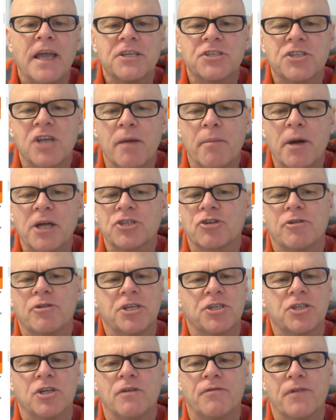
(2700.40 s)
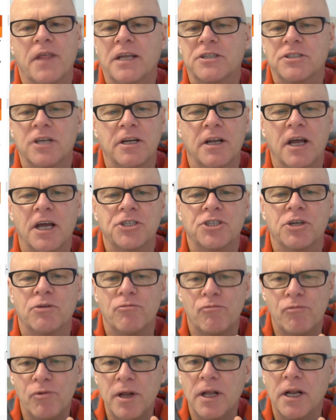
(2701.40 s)
Thanks so much, Chris, too, for that
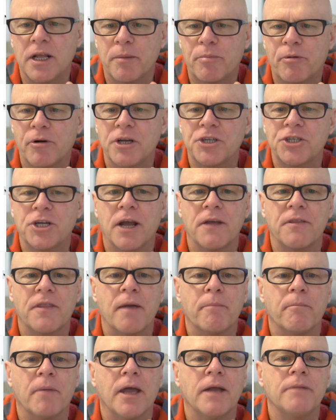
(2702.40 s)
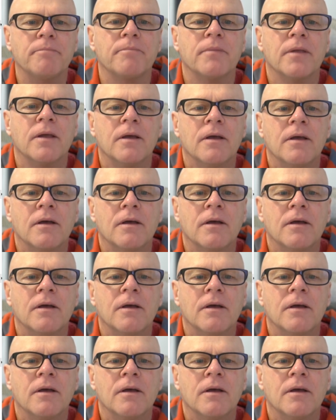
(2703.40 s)
donation. Really appreciate that, mate.